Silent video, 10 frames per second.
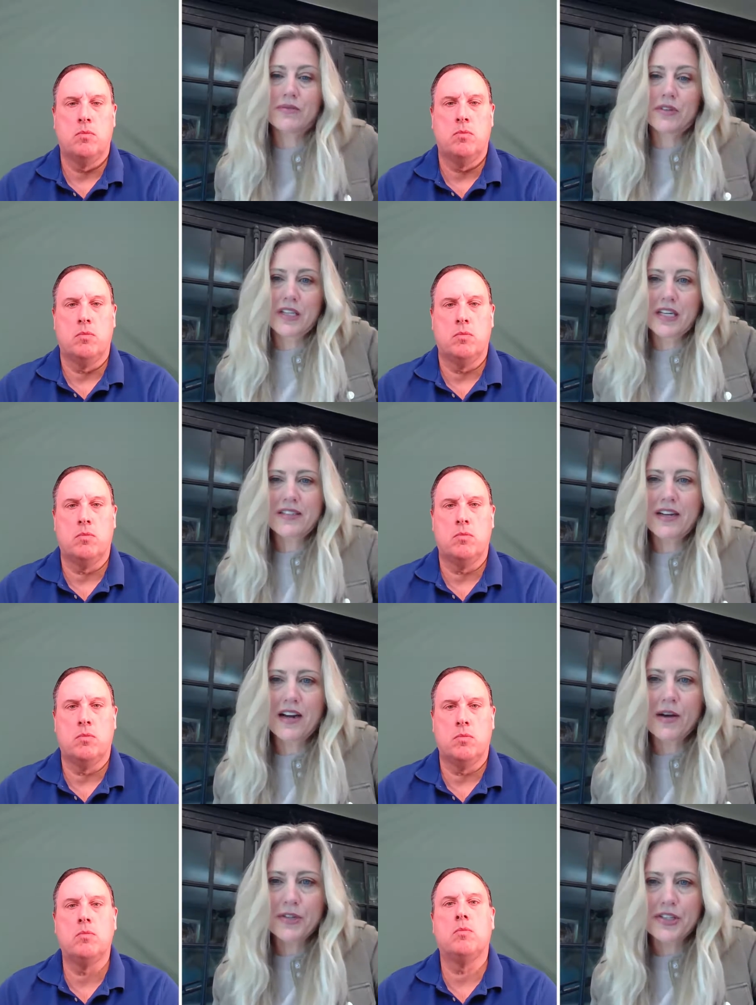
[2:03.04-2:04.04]
Speaker 1: a really
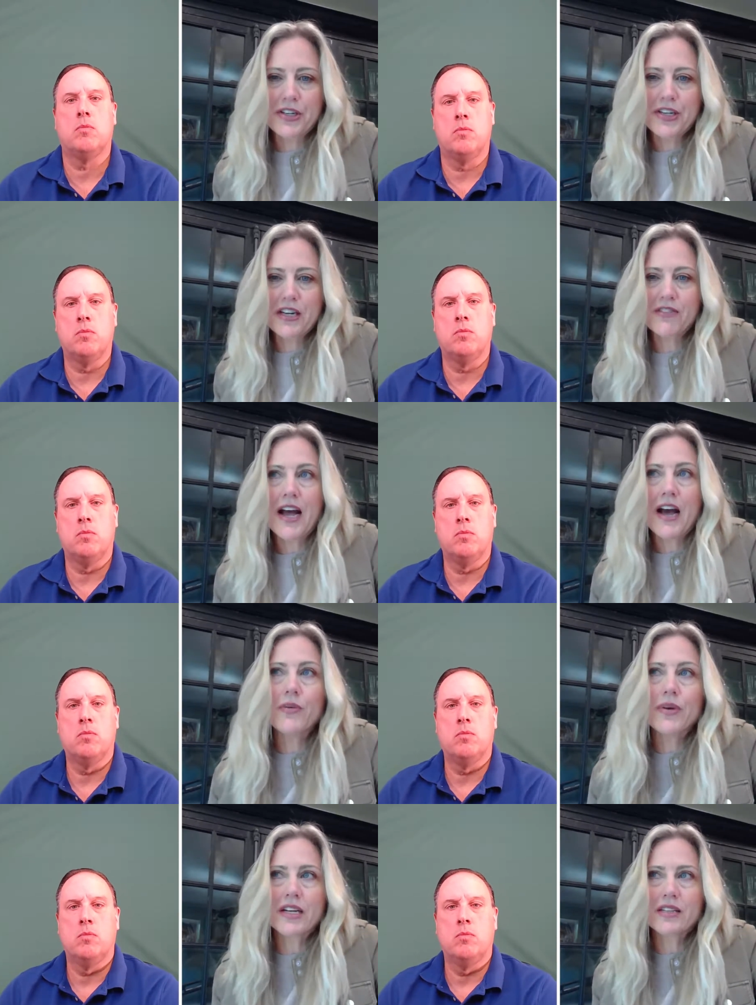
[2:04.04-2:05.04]
exciting opportunity of
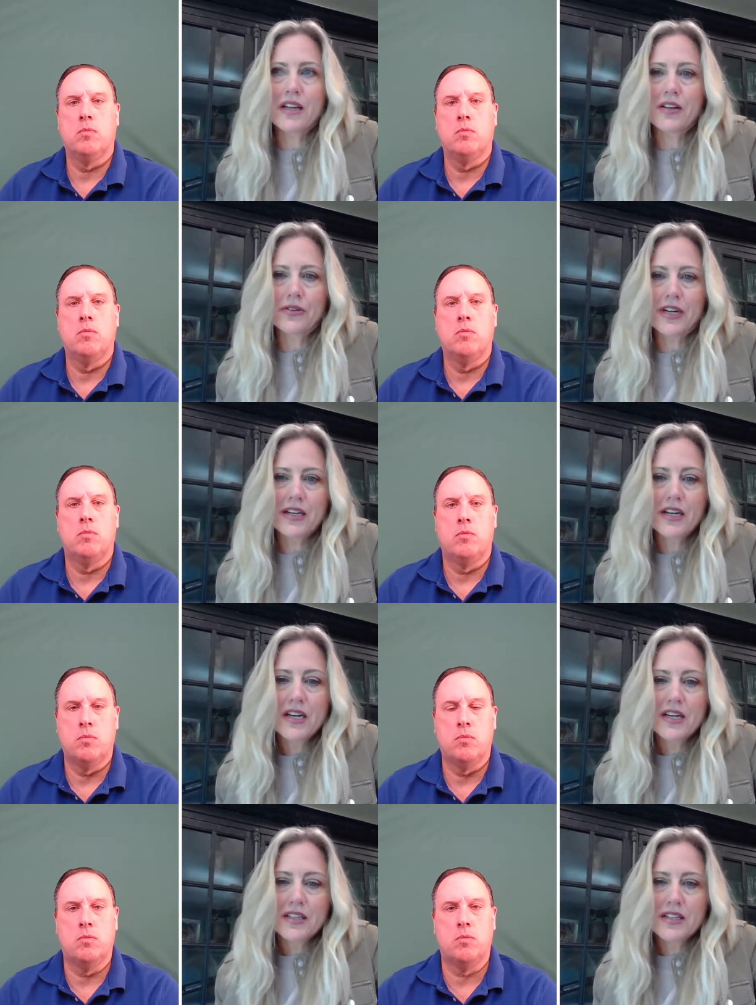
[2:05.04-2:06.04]
how do we accelerate
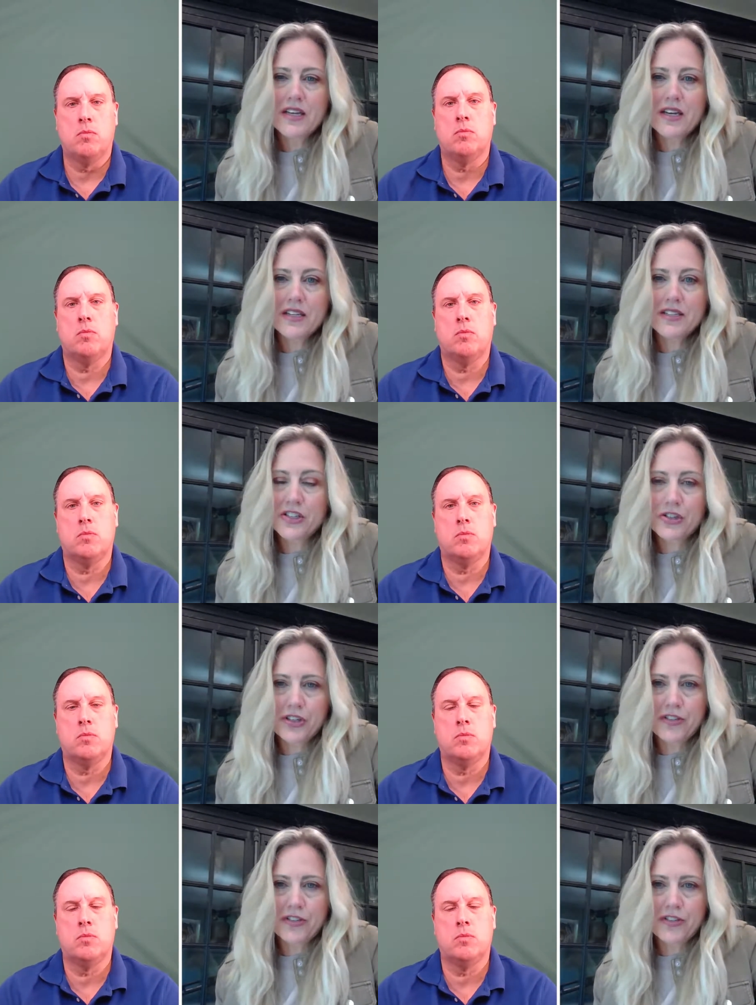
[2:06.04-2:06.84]
the uh, digital